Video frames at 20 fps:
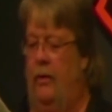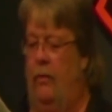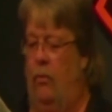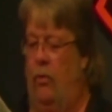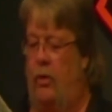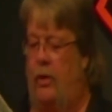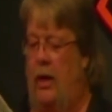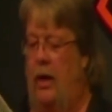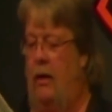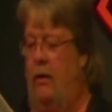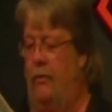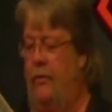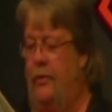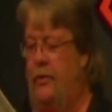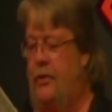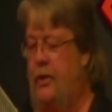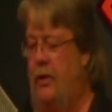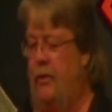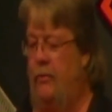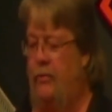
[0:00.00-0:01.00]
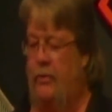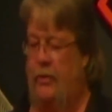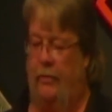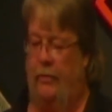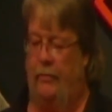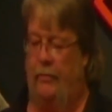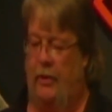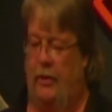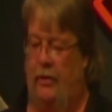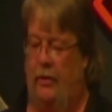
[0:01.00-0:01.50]
We're called and
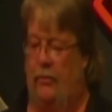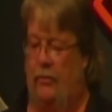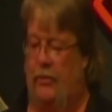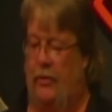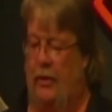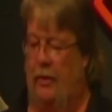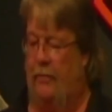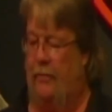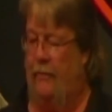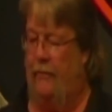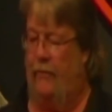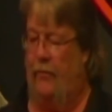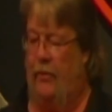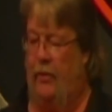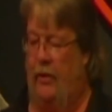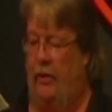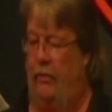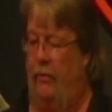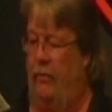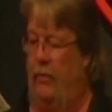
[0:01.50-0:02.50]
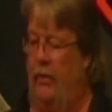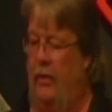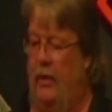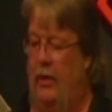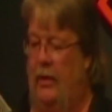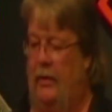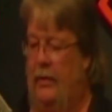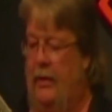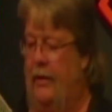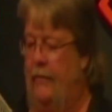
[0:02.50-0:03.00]
chosen to do something for you.
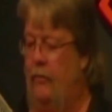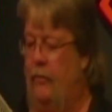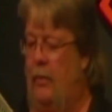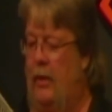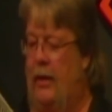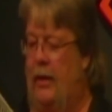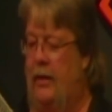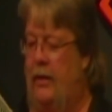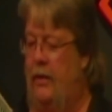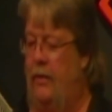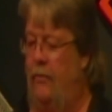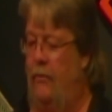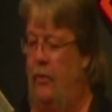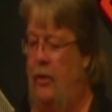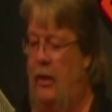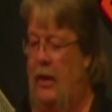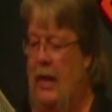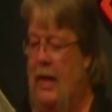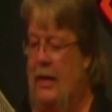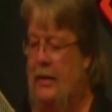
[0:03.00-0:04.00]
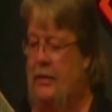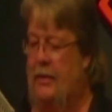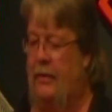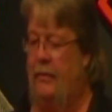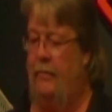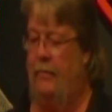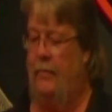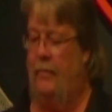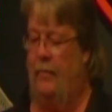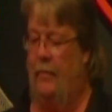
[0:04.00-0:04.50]
Let everybody here realize it.
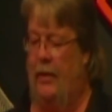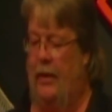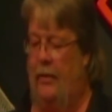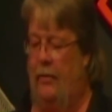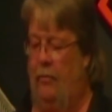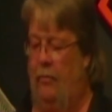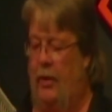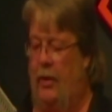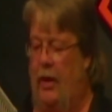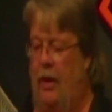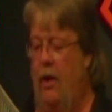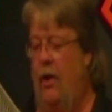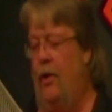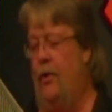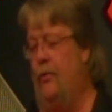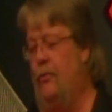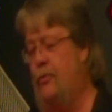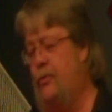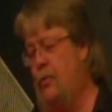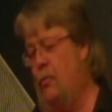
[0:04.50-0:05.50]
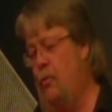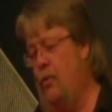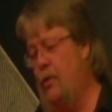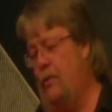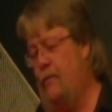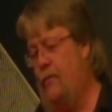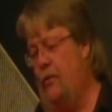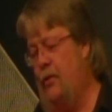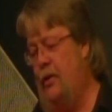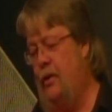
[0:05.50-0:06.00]
Let them be honored to
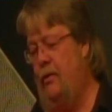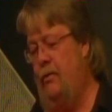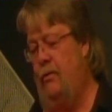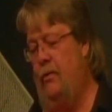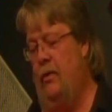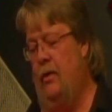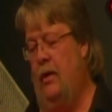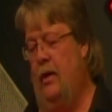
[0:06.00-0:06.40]
work for you.